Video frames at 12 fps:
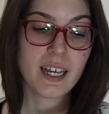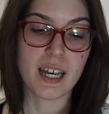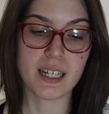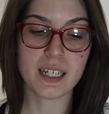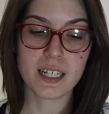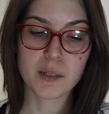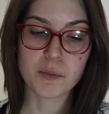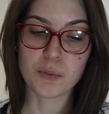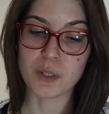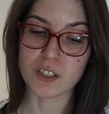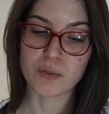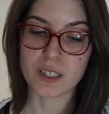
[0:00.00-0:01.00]
Any animal
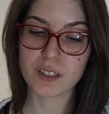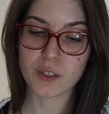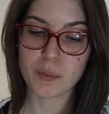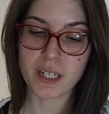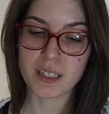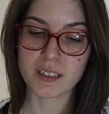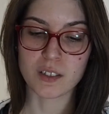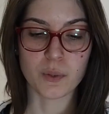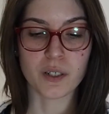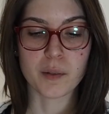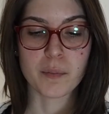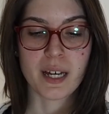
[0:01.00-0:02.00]
once rescued by us is
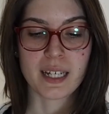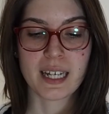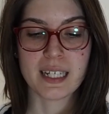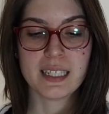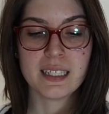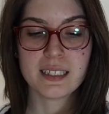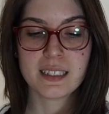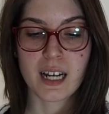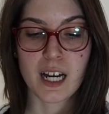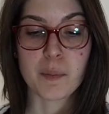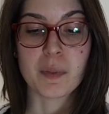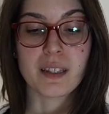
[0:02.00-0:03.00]
welcome back any
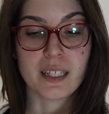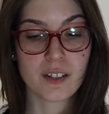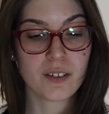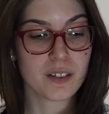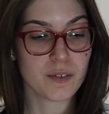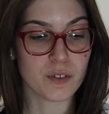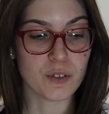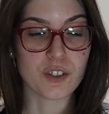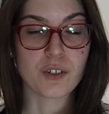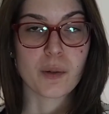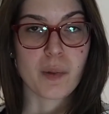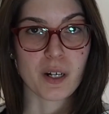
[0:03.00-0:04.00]
time later in the
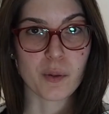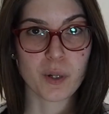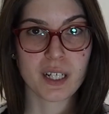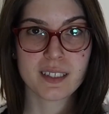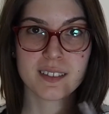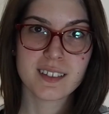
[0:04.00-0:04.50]
future, no matter what."